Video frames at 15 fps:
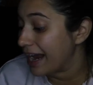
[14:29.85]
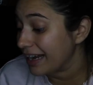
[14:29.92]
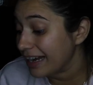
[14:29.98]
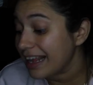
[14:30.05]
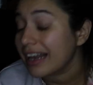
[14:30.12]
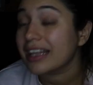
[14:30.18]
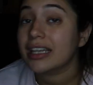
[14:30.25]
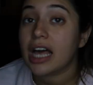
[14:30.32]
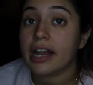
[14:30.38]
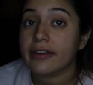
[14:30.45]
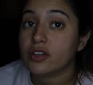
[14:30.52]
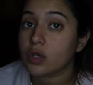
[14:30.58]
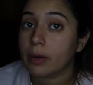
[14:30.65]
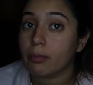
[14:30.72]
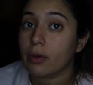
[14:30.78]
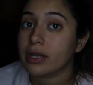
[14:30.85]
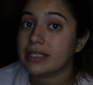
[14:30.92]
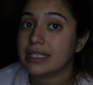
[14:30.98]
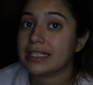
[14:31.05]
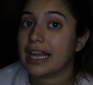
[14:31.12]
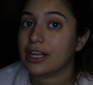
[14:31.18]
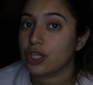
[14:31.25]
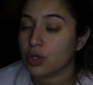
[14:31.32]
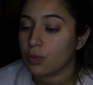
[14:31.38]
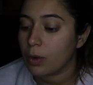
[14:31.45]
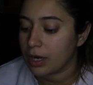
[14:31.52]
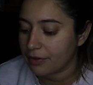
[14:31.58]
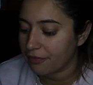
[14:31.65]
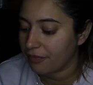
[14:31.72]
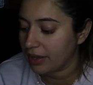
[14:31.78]
I did get a lot of short books because I do
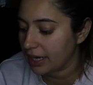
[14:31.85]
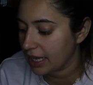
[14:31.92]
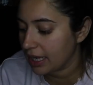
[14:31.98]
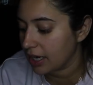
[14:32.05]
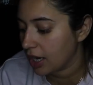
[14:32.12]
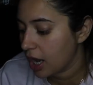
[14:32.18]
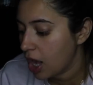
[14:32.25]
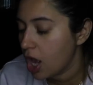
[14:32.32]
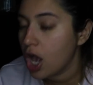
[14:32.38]
want to fit in